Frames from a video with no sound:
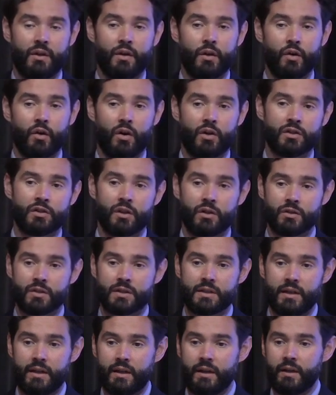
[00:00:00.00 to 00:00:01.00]
You also
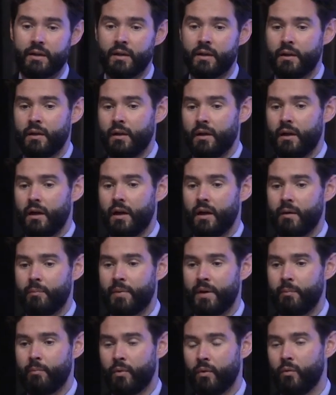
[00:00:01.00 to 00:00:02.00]
see uh,
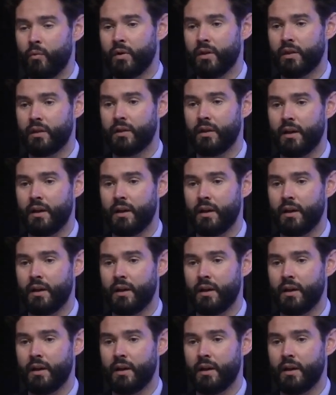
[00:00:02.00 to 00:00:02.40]
people with